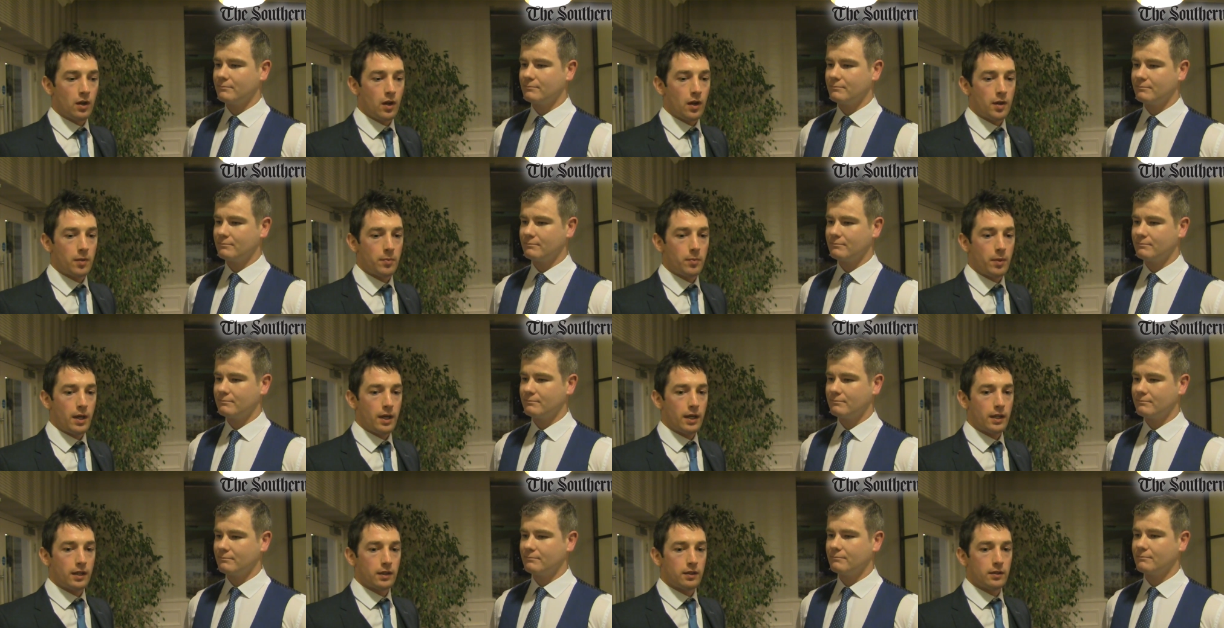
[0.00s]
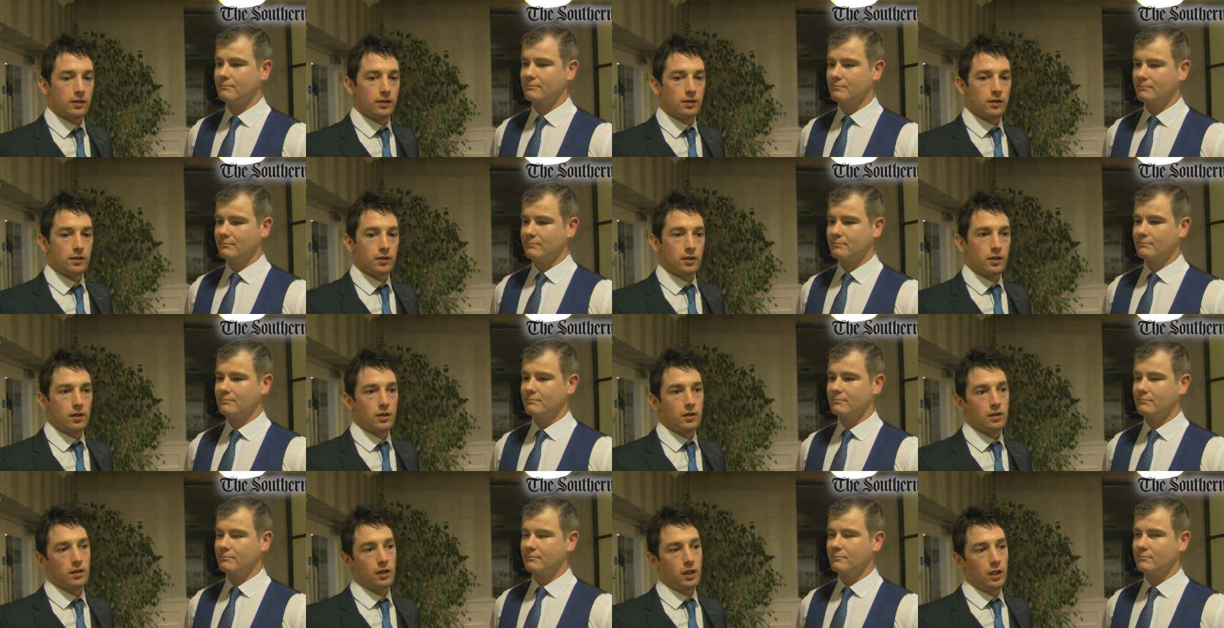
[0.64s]
Speaker 1: we clawed it back, and
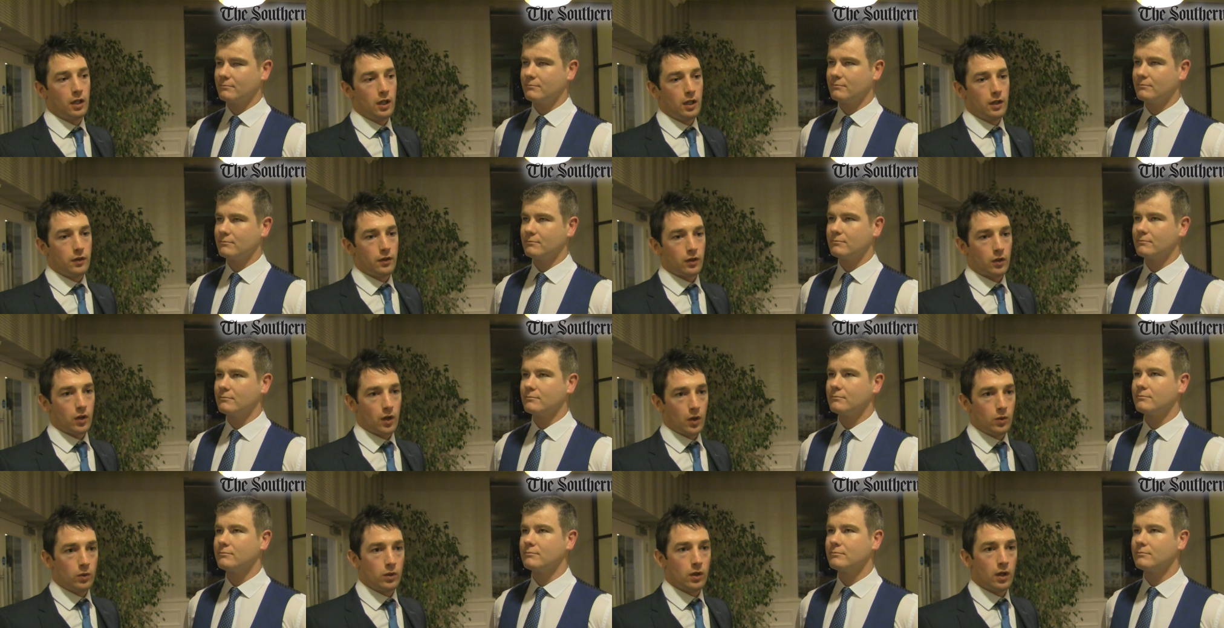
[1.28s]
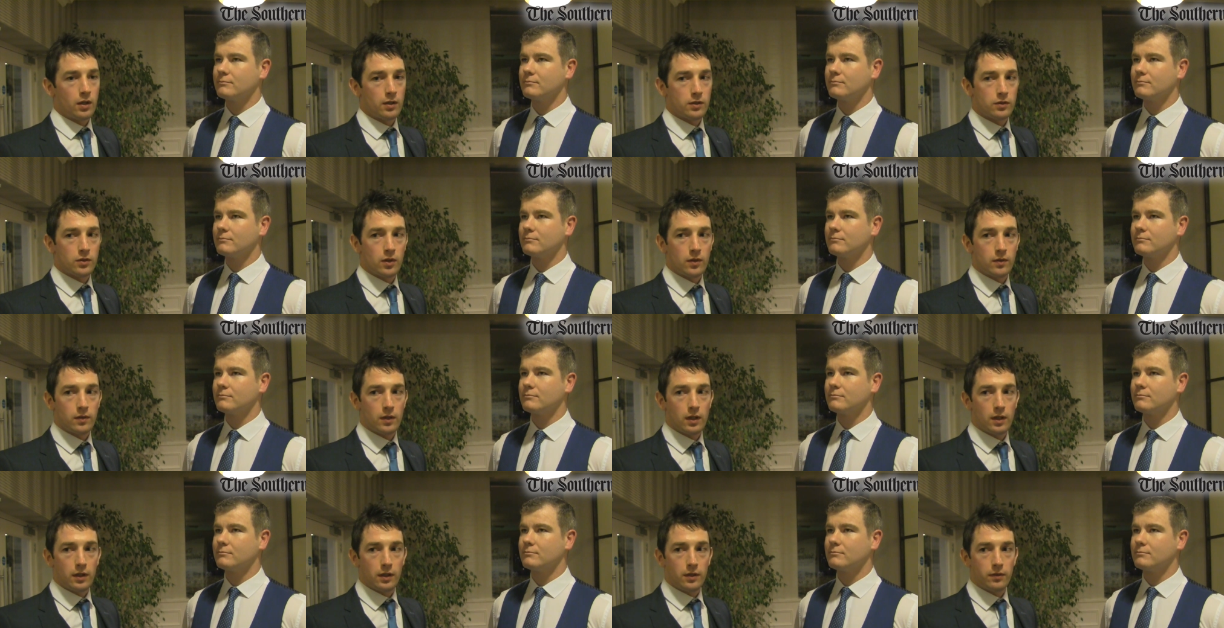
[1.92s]
uh, the crowd got us
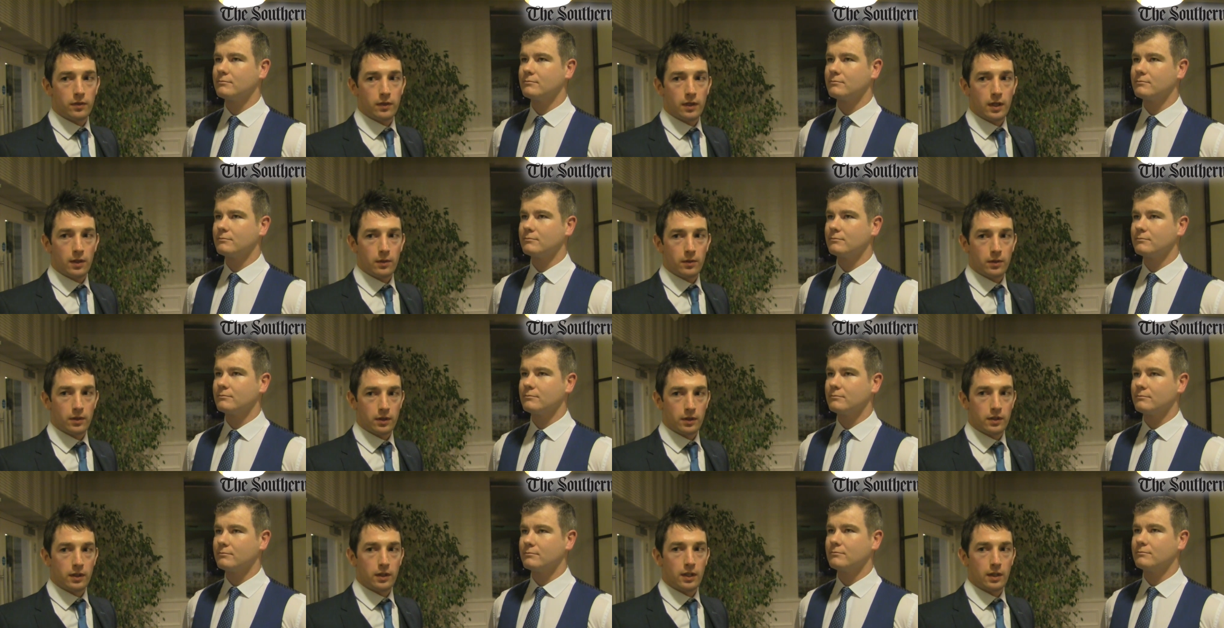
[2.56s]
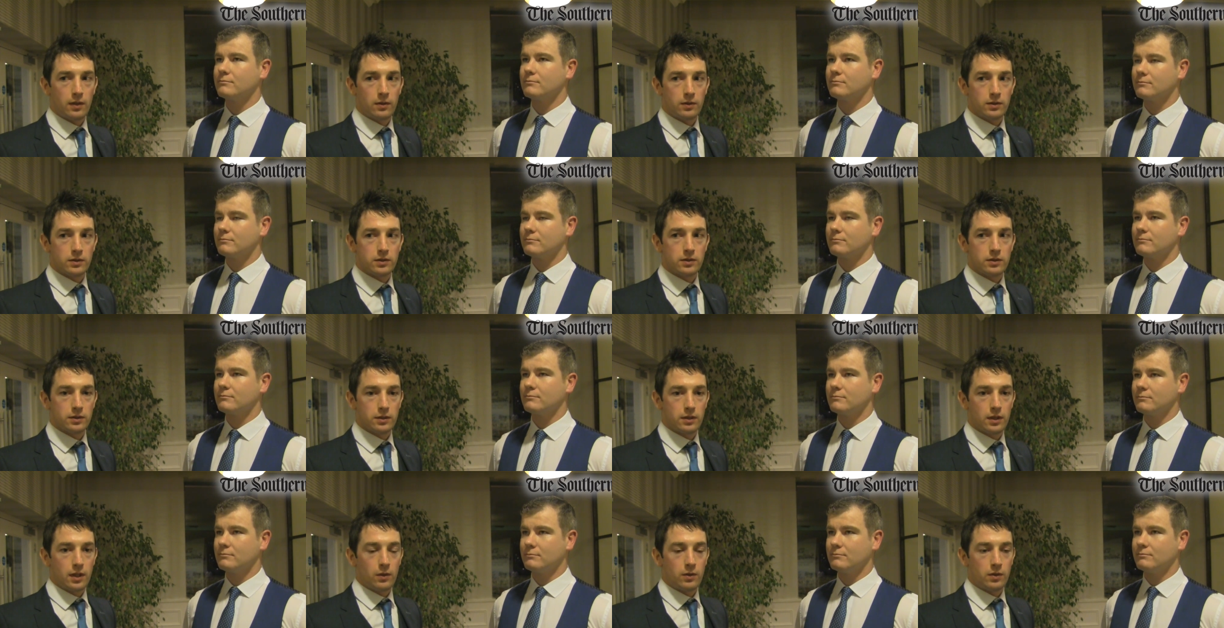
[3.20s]
over the line for that one. I think that
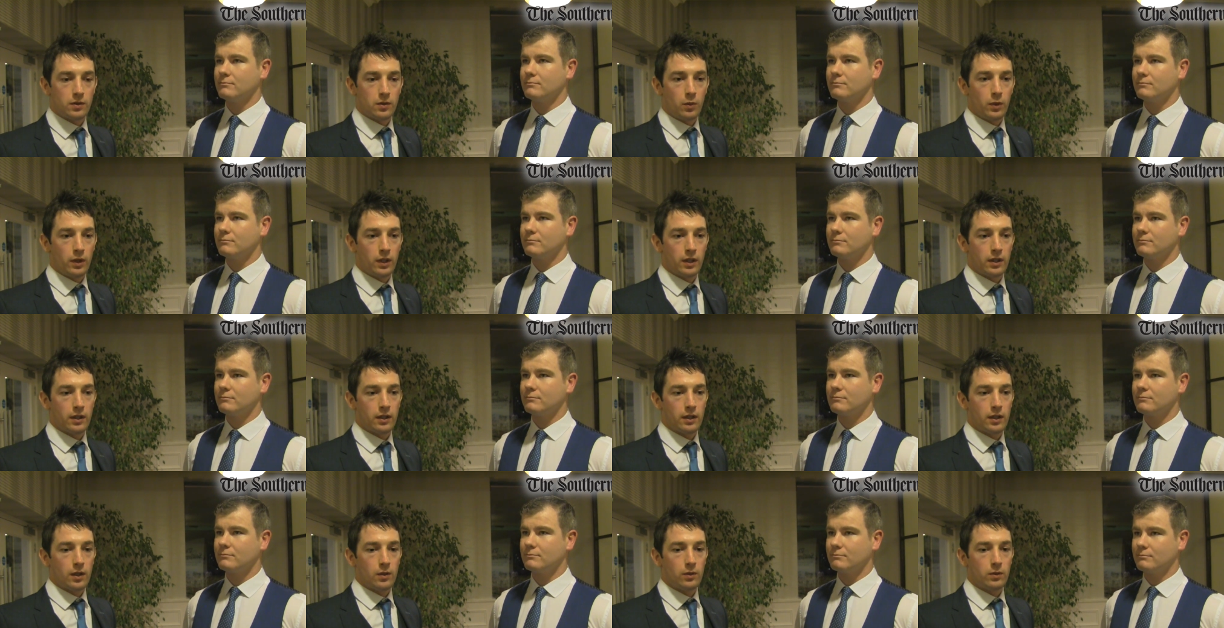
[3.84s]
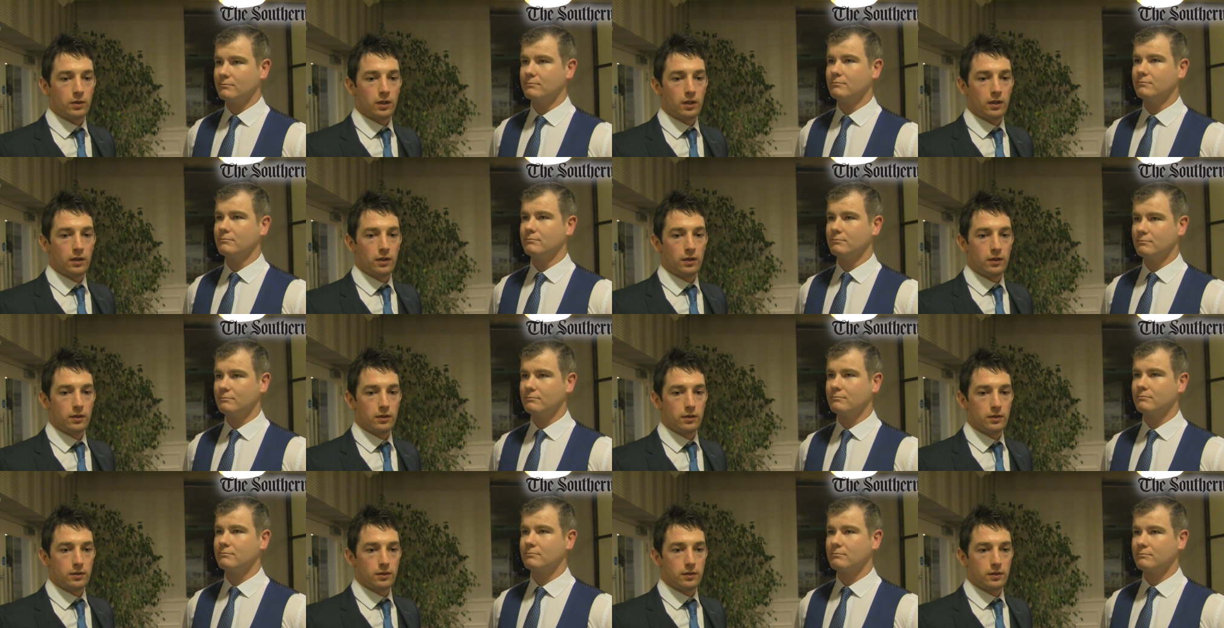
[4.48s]
was that was the winning of the county.
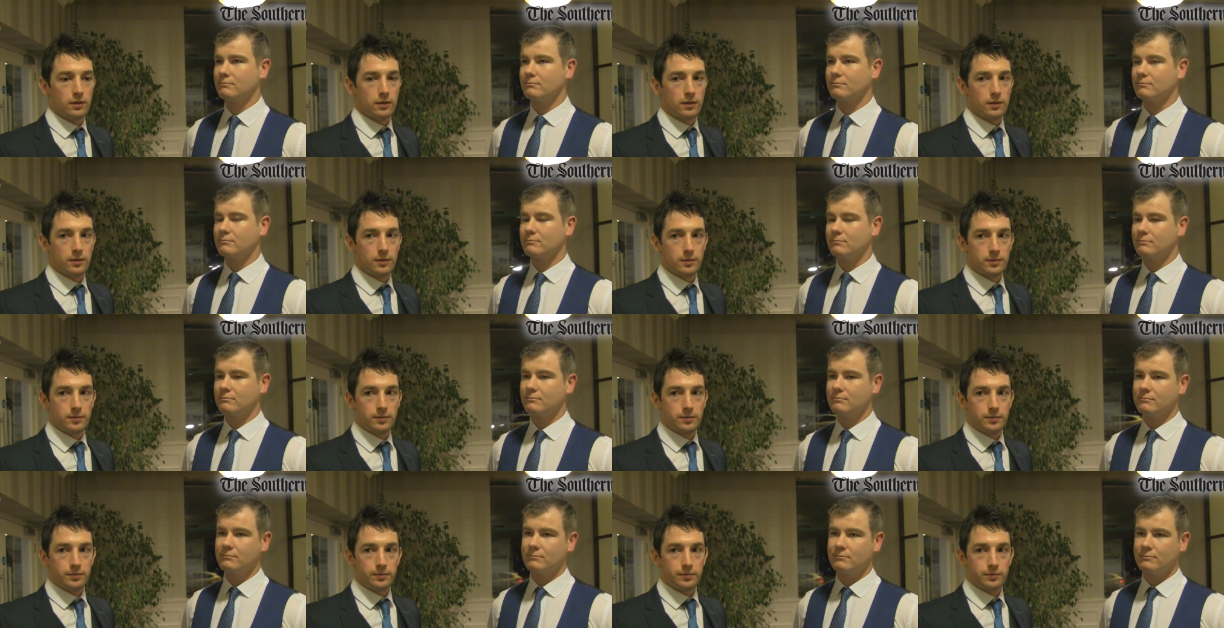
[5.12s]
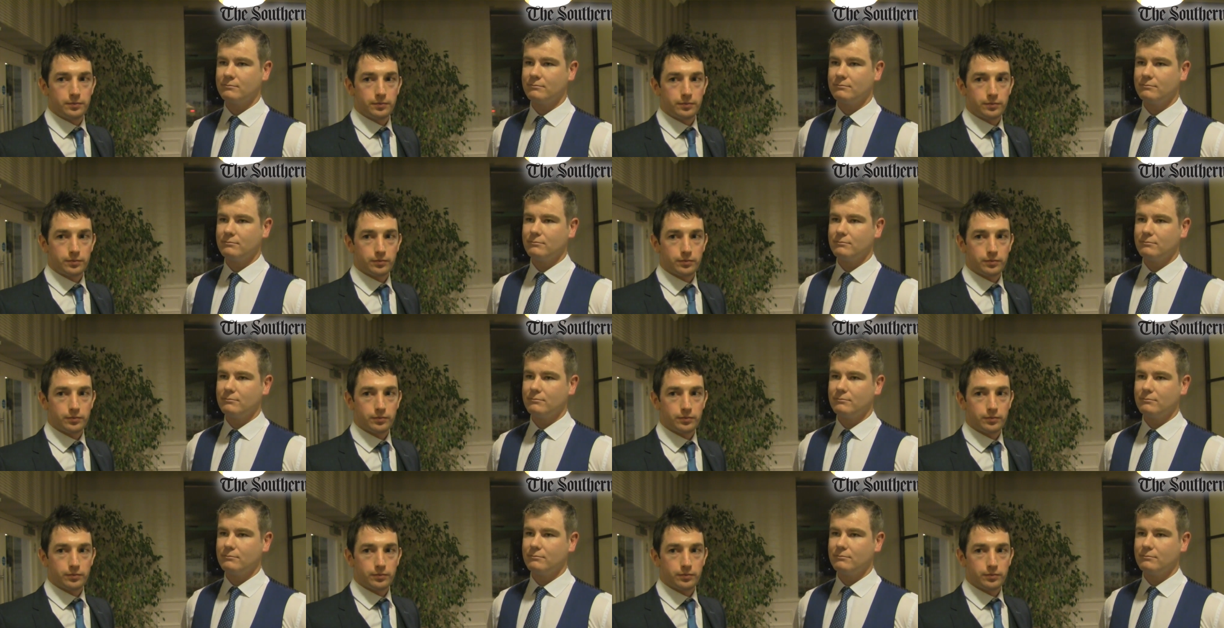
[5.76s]
Um, just